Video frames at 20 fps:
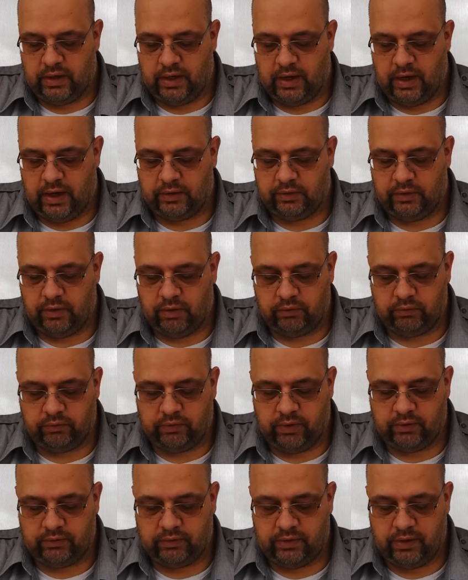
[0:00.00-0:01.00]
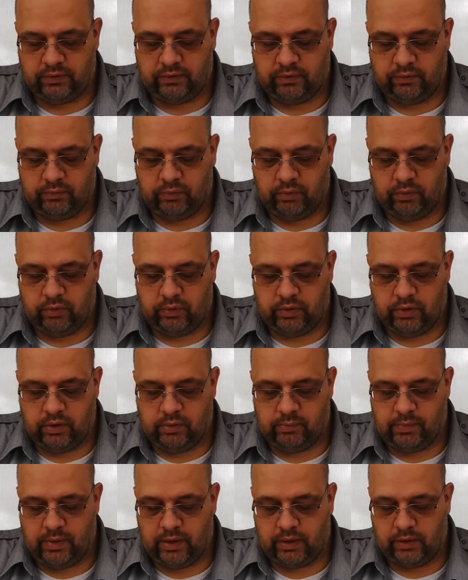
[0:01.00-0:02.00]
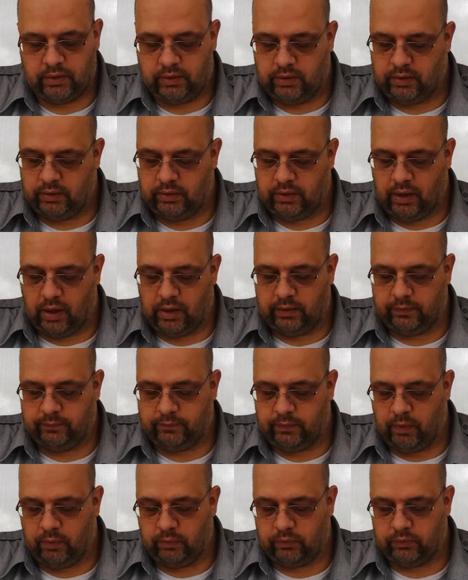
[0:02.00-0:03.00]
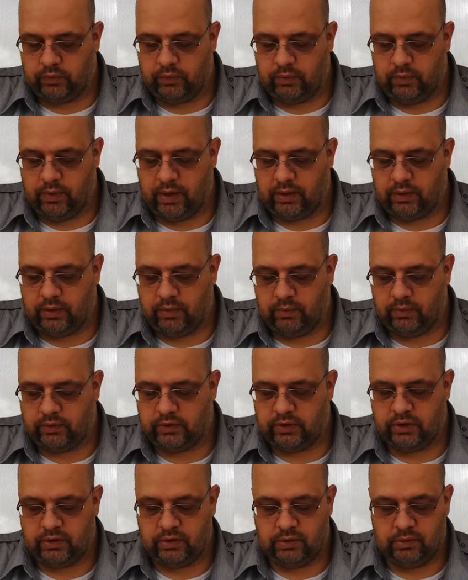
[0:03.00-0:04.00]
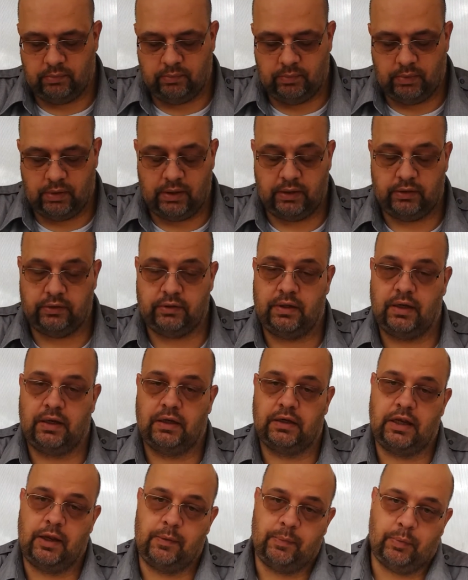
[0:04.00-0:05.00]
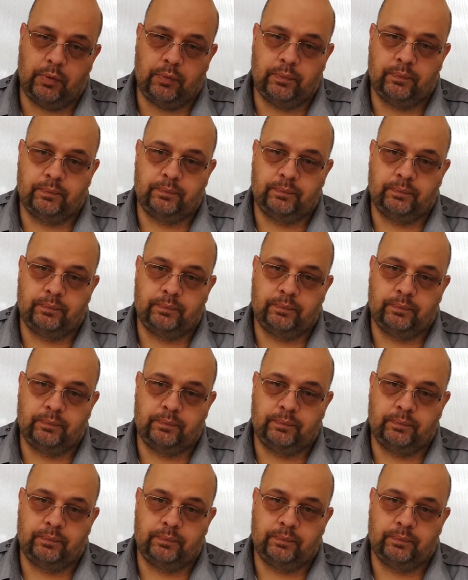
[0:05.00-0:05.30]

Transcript: I thought translations were done by good godly folks who had no agenda, but let's dig deeper.